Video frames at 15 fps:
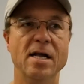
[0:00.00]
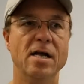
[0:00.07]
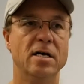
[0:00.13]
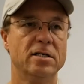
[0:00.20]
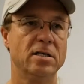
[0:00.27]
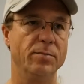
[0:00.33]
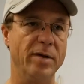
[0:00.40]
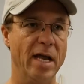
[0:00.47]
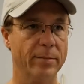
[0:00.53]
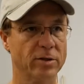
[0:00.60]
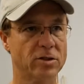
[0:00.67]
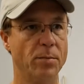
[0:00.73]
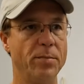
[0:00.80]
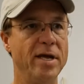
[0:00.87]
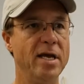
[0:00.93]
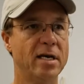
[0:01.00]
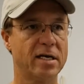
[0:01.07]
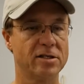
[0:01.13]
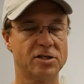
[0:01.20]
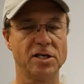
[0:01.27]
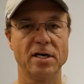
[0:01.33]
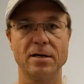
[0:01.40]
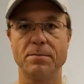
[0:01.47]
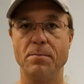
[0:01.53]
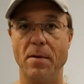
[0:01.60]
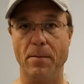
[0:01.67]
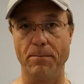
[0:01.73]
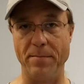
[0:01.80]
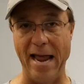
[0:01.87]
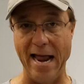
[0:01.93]
To be able to be considered
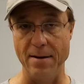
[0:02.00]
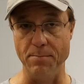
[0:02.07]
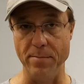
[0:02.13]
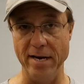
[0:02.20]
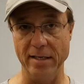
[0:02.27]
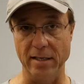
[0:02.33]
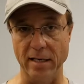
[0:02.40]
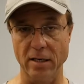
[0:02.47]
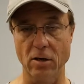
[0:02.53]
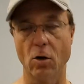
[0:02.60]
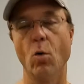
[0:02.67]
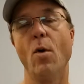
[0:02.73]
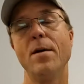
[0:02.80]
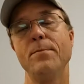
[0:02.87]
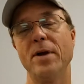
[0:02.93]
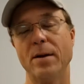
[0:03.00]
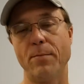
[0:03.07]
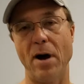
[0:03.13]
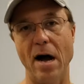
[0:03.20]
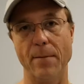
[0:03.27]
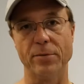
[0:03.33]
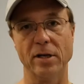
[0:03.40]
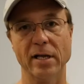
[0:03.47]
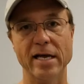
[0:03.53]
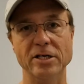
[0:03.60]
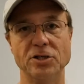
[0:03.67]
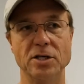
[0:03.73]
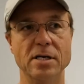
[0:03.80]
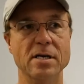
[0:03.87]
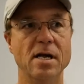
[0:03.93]
panmictic, or one big
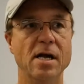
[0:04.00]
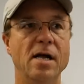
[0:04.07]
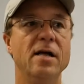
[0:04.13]
population,